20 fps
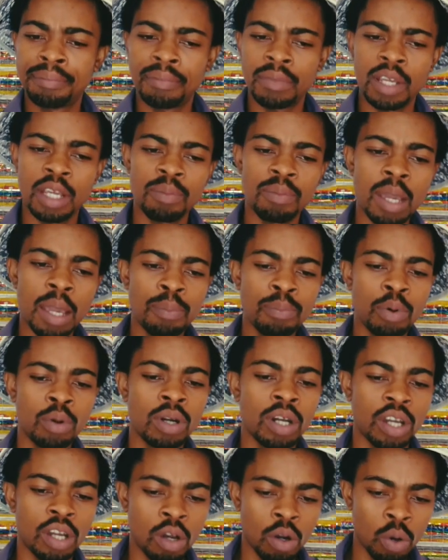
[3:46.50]
In my
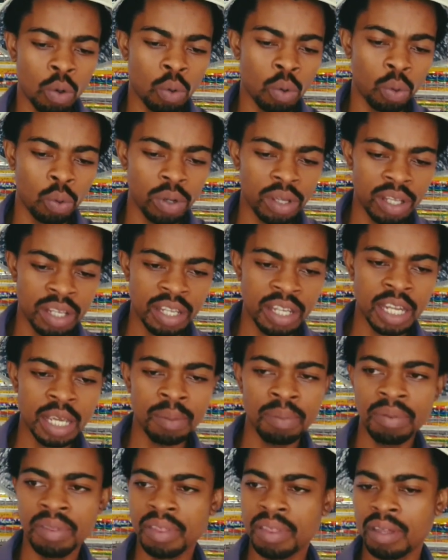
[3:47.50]
book, I go in
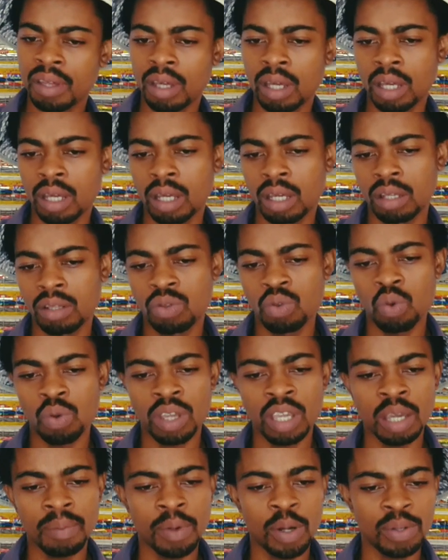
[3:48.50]
depth
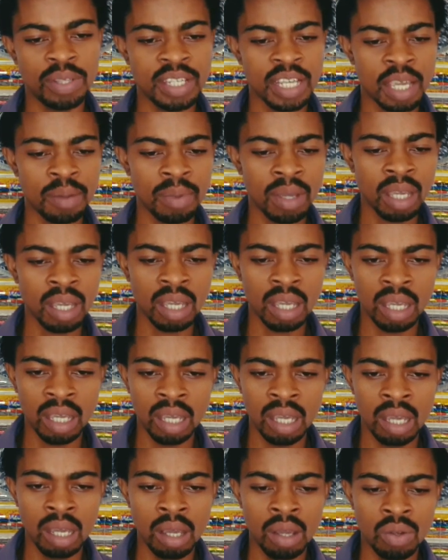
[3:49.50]
talking about timing,
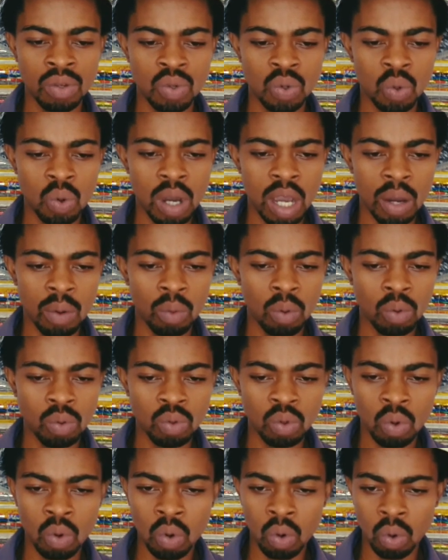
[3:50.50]
so I
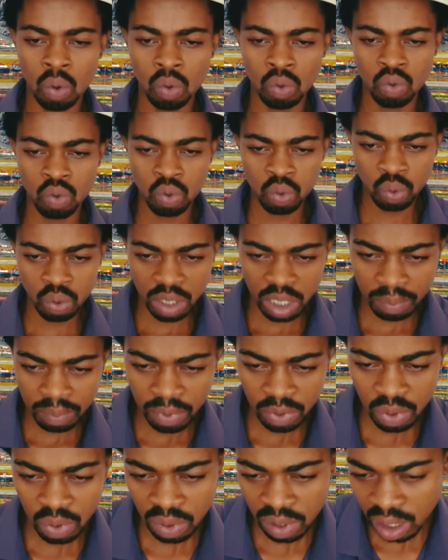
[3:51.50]
won't go too deep
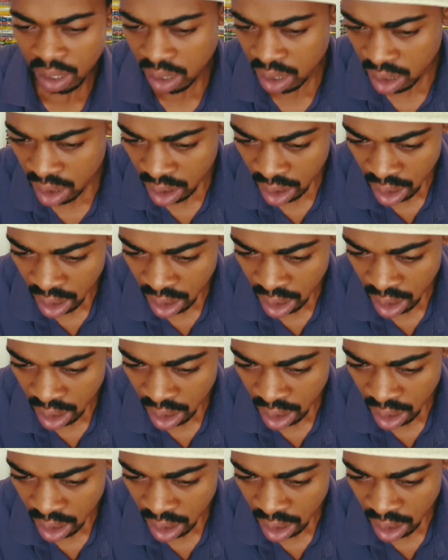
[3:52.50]
into that.